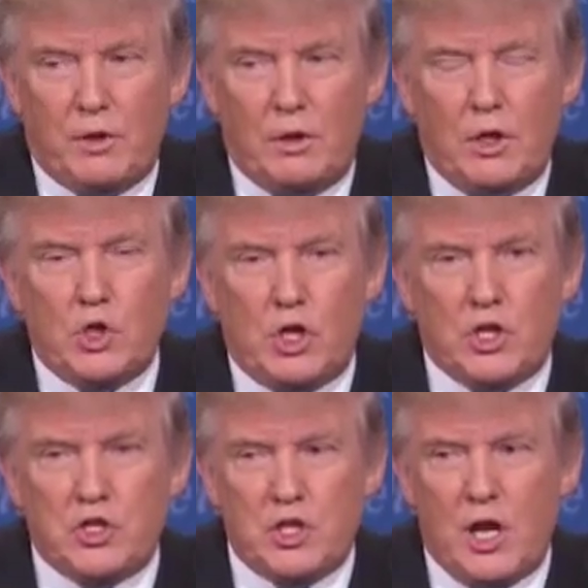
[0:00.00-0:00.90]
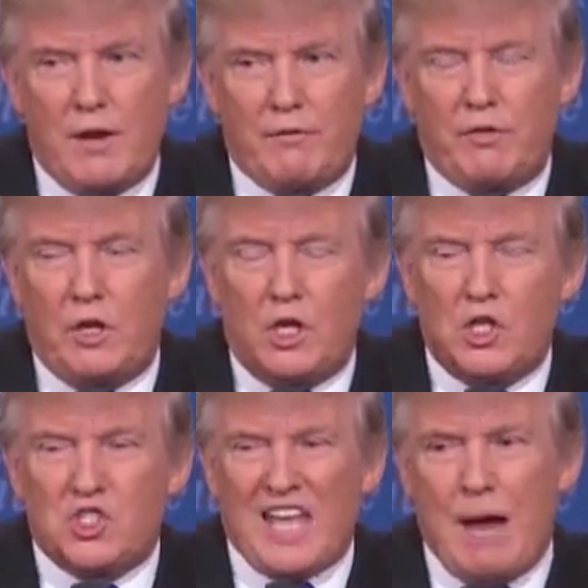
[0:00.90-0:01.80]
the look. She doesn't have the
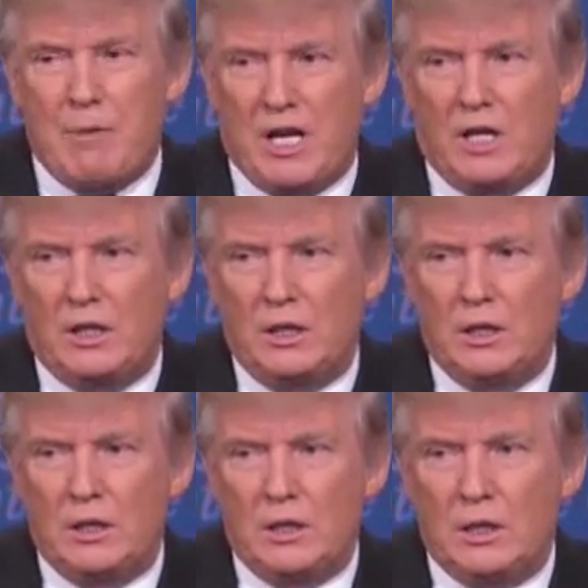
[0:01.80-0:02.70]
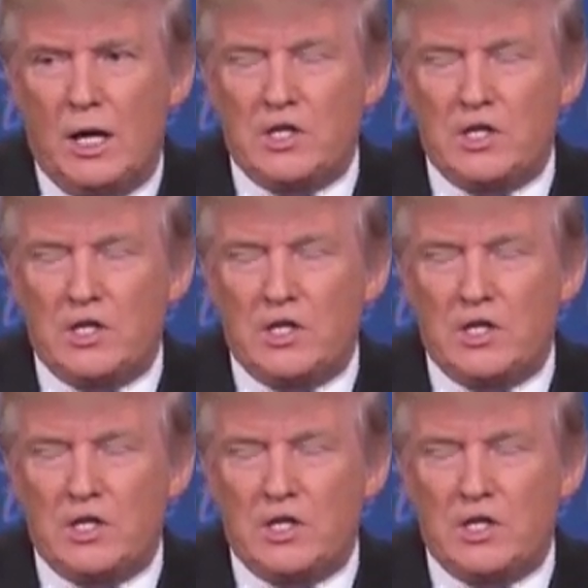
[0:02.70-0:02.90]
stamina. I